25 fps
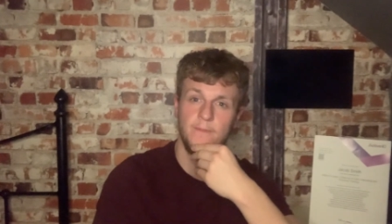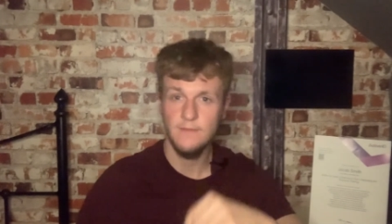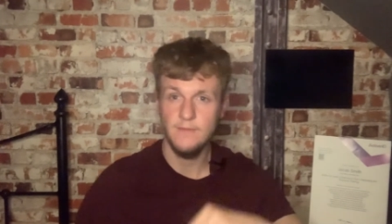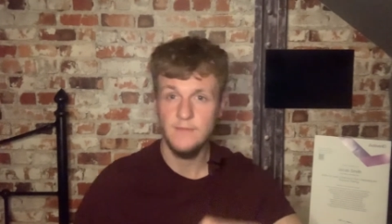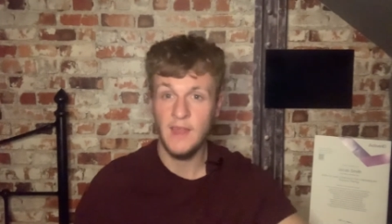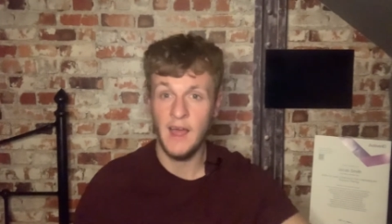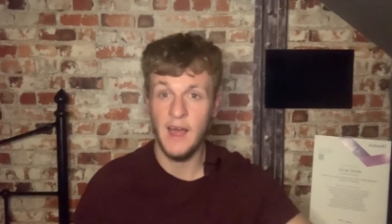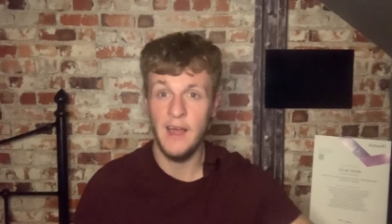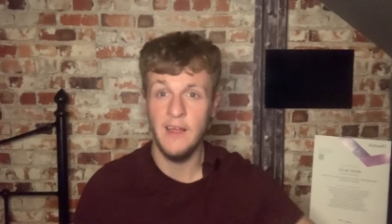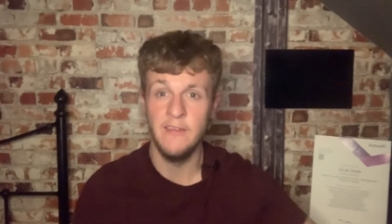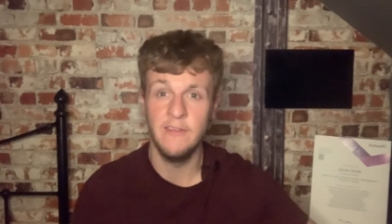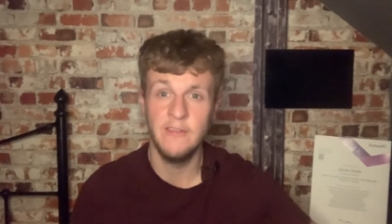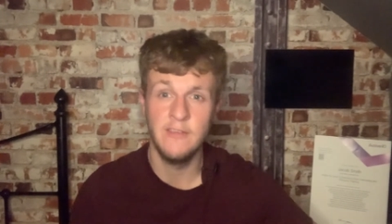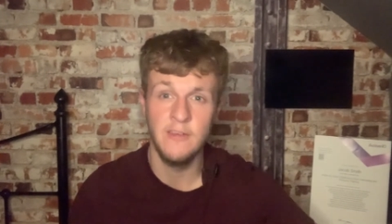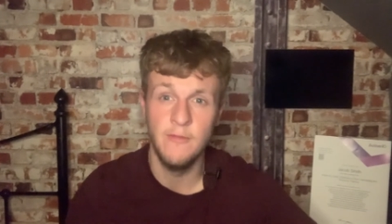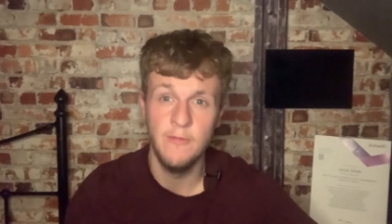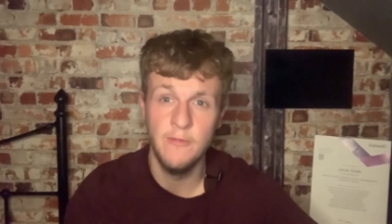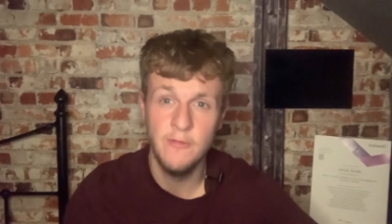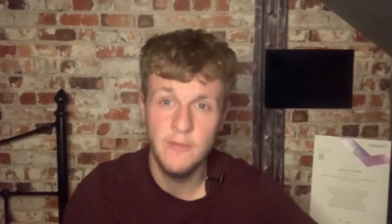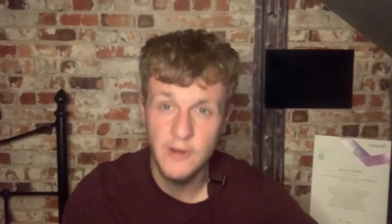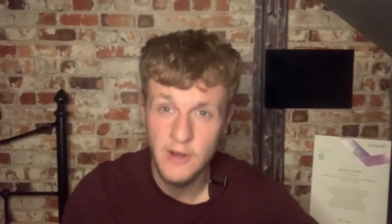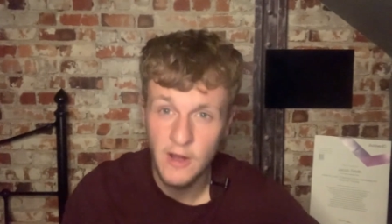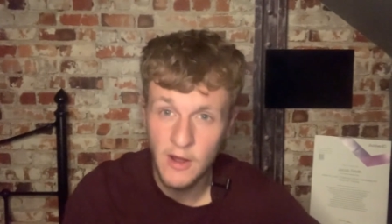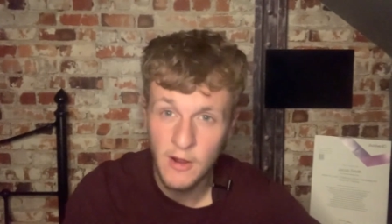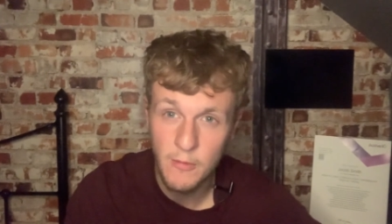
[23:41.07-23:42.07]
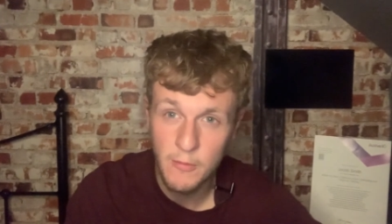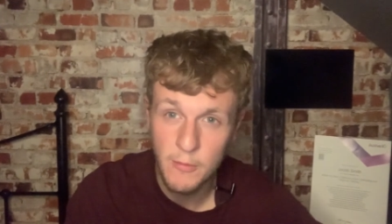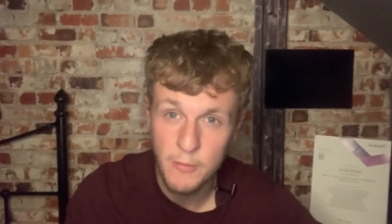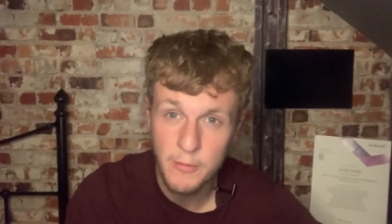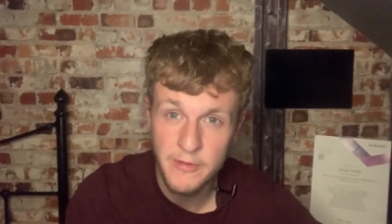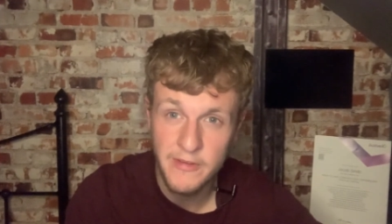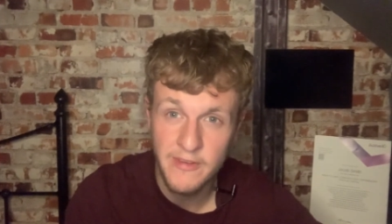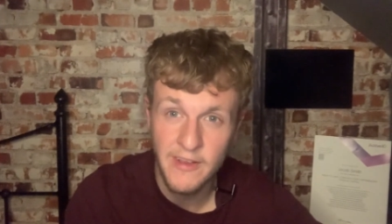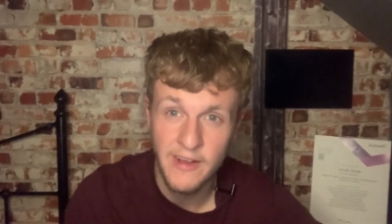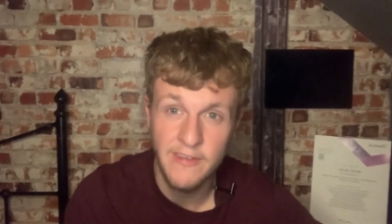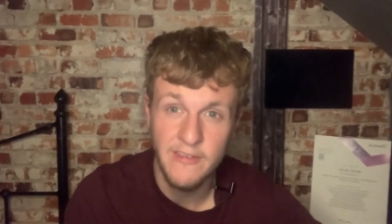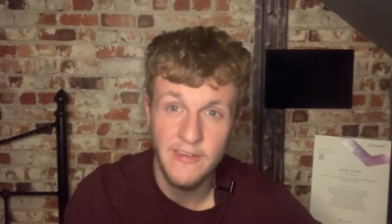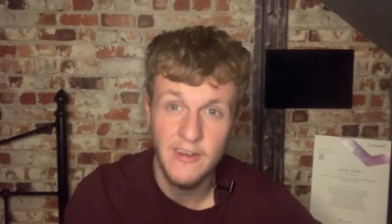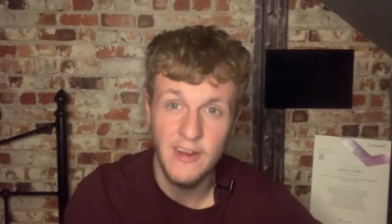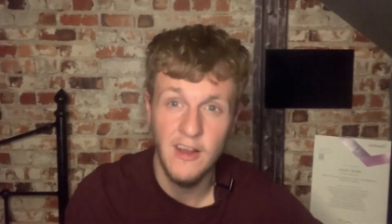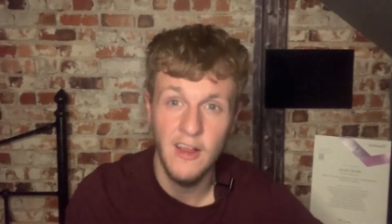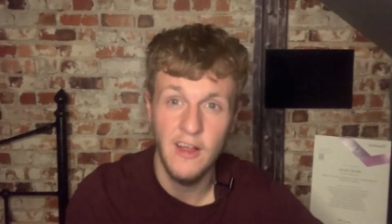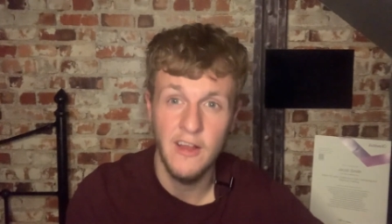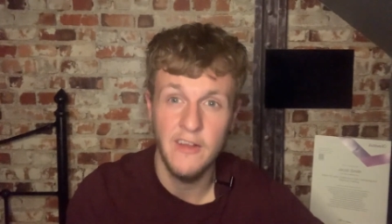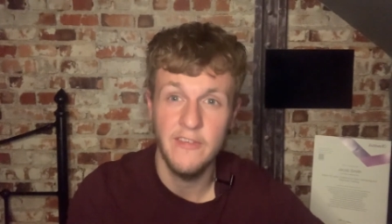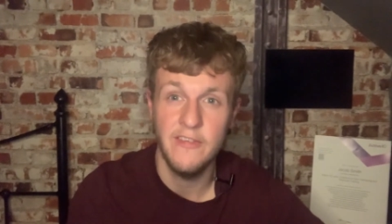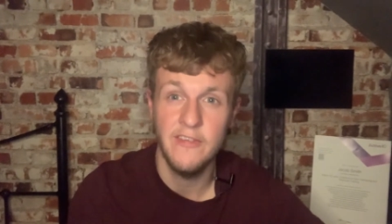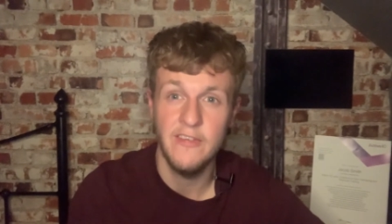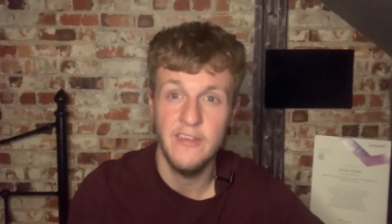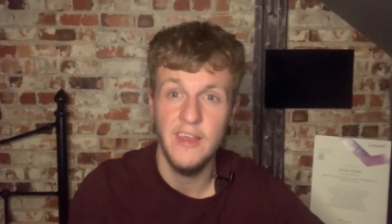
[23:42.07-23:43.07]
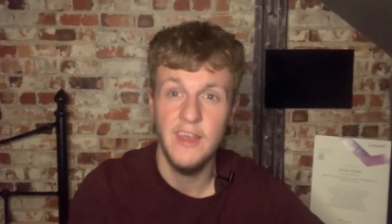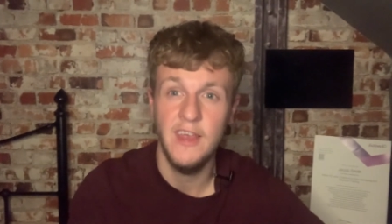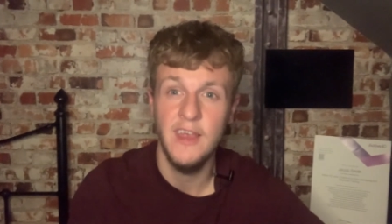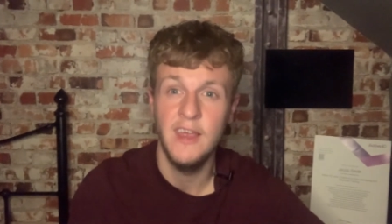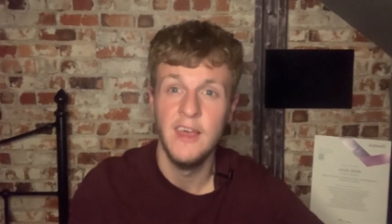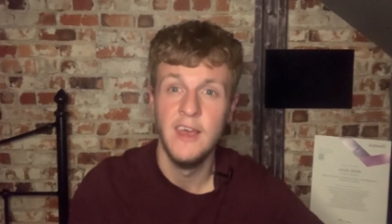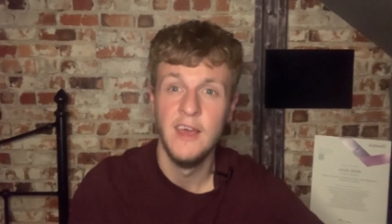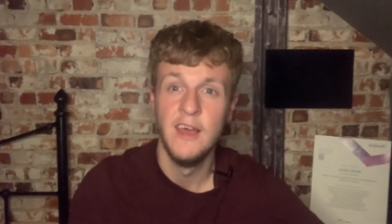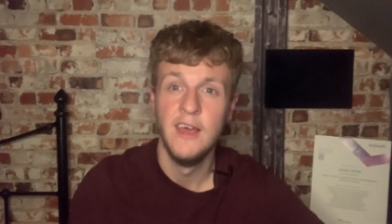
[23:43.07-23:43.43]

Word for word: That is something I would potentially like to see.